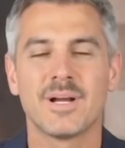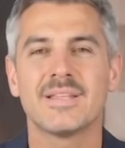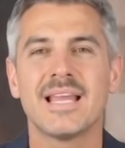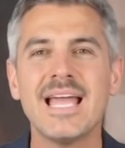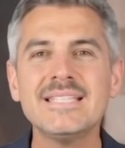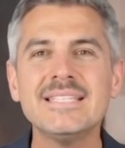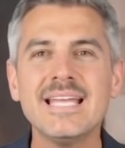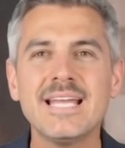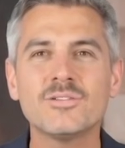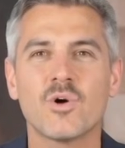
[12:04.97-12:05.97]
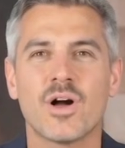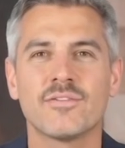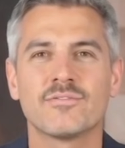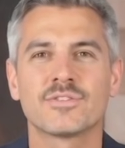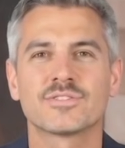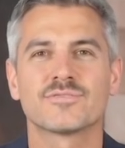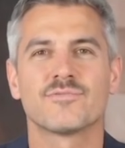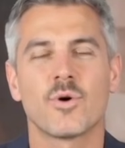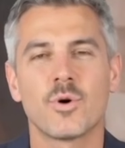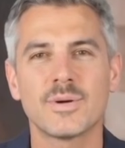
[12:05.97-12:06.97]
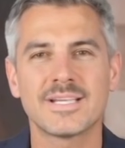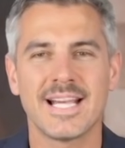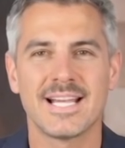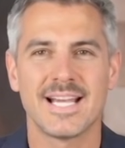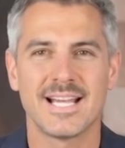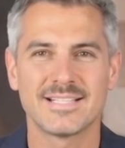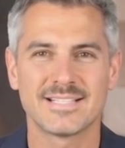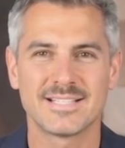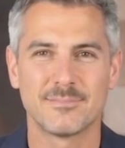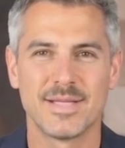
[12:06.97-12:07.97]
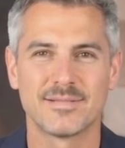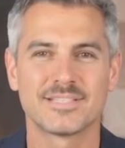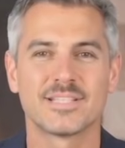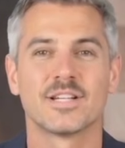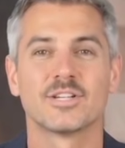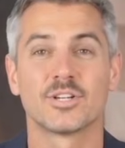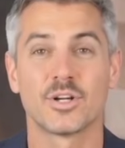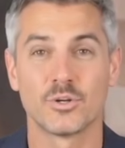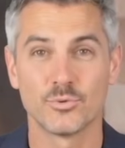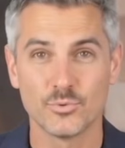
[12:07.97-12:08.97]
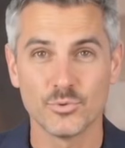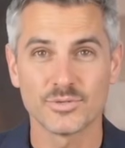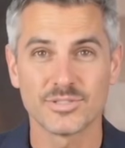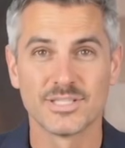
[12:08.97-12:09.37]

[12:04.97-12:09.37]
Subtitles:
on the head-to-head Roth versus 401k inheritance comparison under current rules,